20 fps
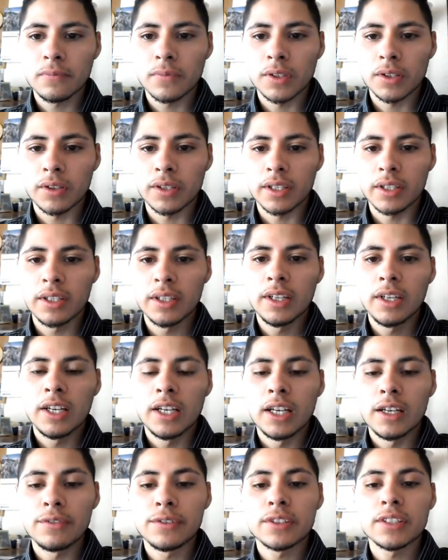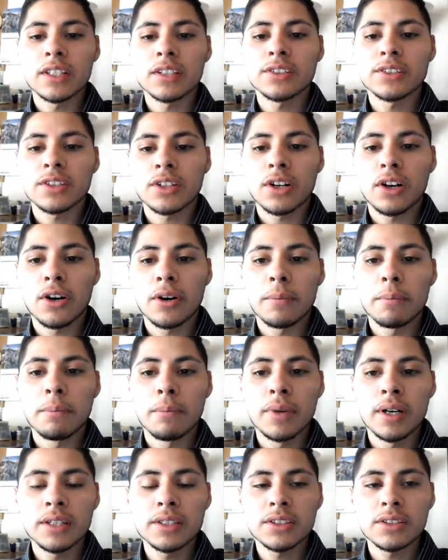Okay. If it says on the card
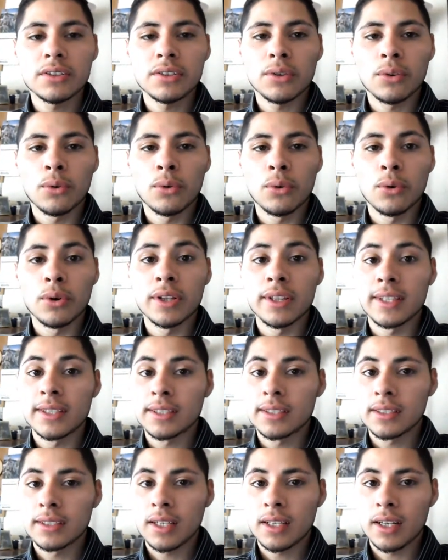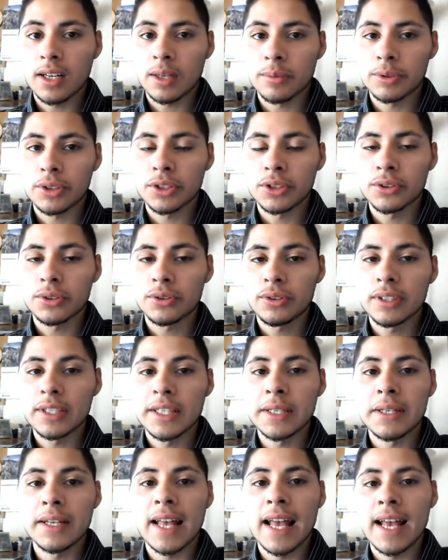must, or this is not optional,
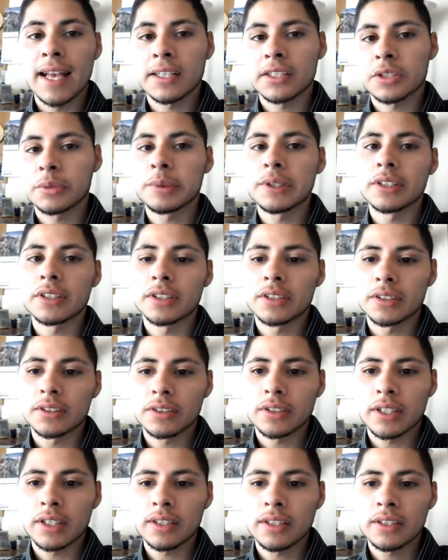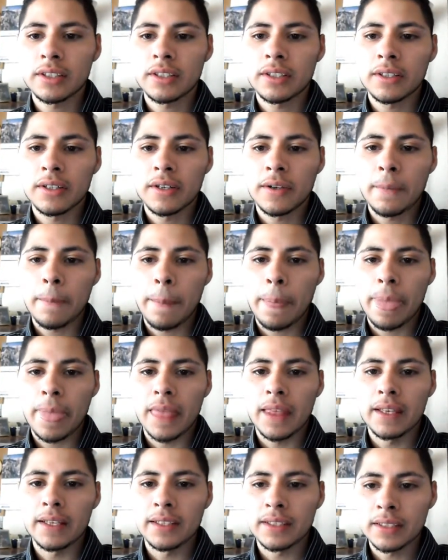it has to be done. Okay?
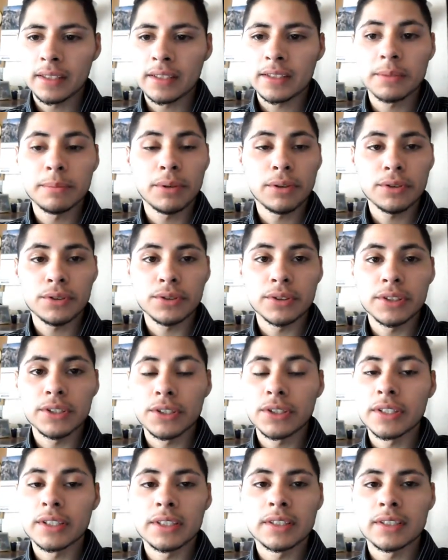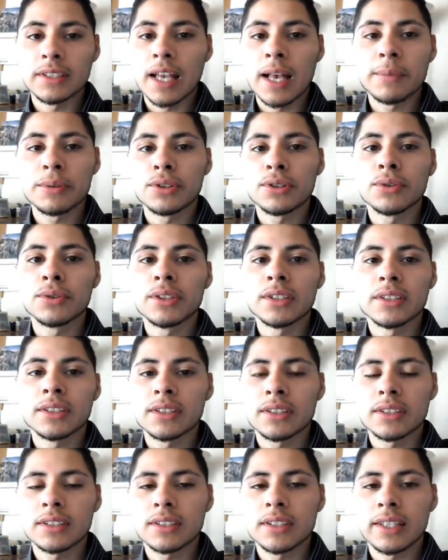It is compulsory. It's absolutely,
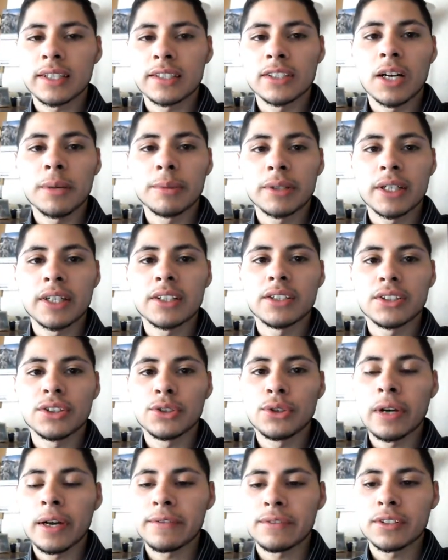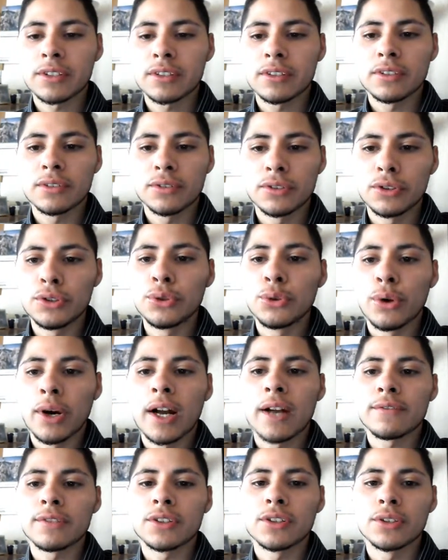it's like an obligation. You have to
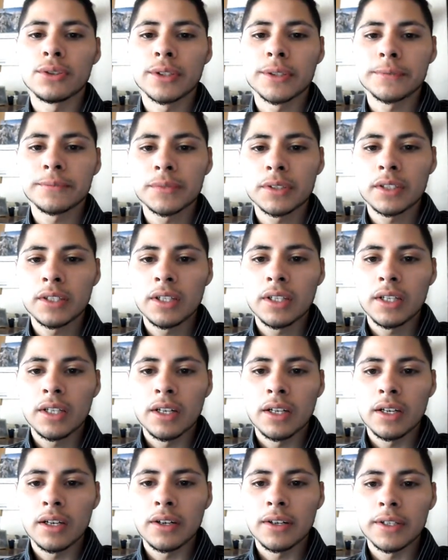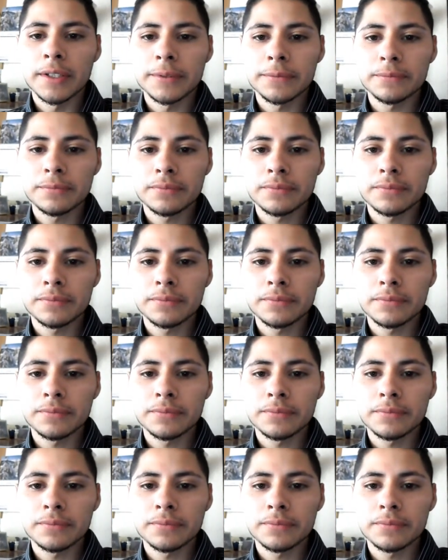do it. Alright.